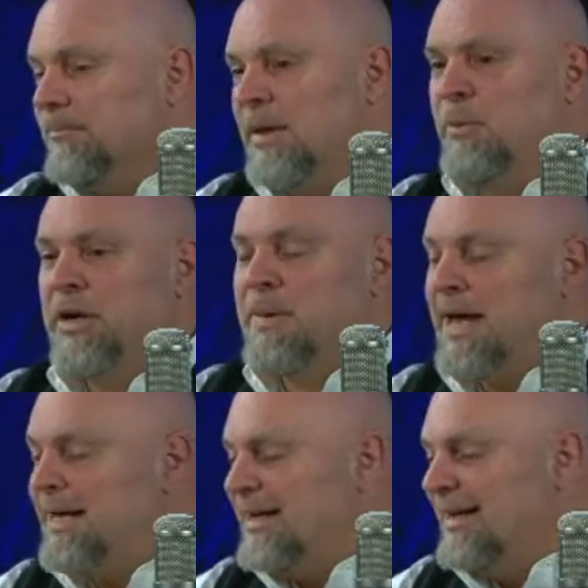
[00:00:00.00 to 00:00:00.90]
And one of
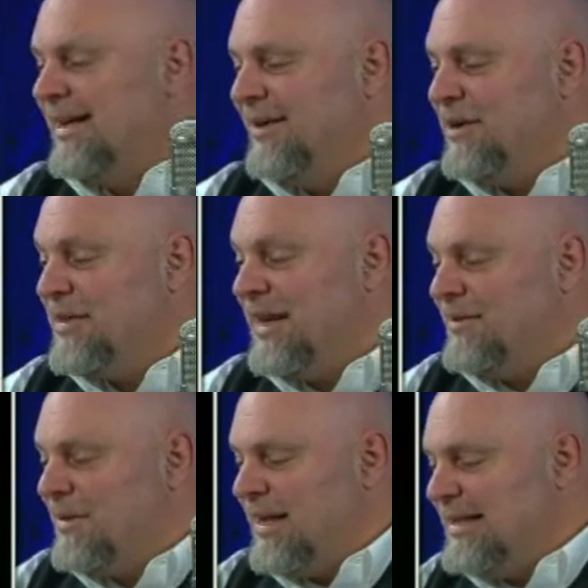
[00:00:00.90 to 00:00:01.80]
my, uh, one of
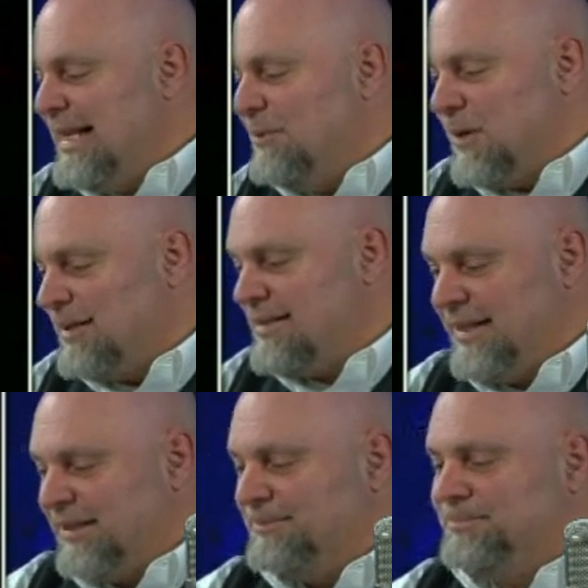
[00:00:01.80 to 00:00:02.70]
the, the neat ones
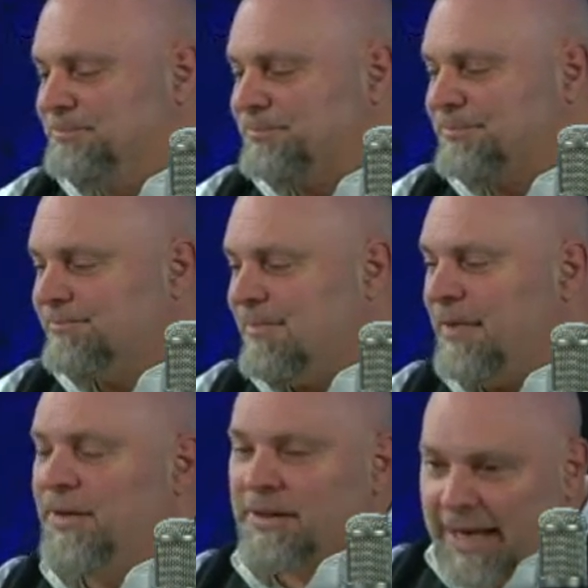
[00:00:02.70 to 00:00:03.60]
here
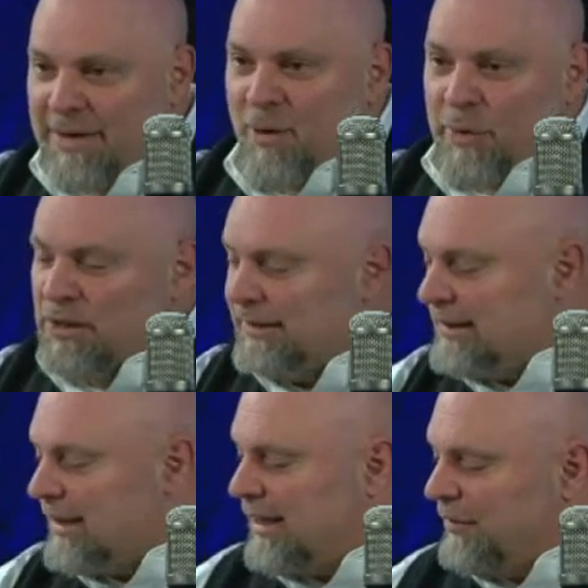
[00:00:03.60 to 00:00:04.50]
the light we looked
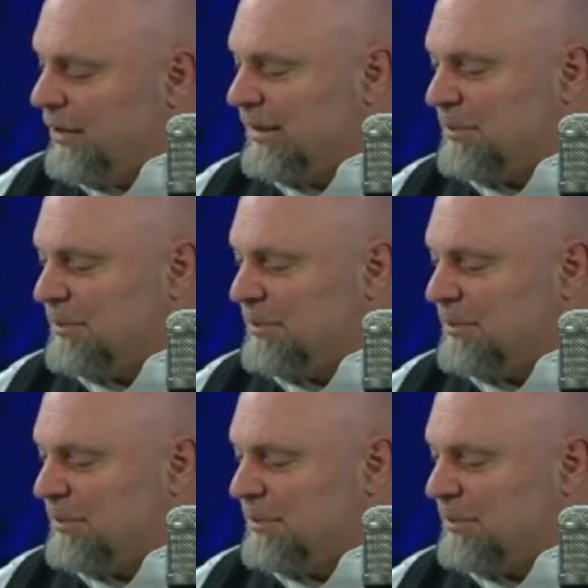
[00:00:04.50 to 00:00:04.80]
at the if you look at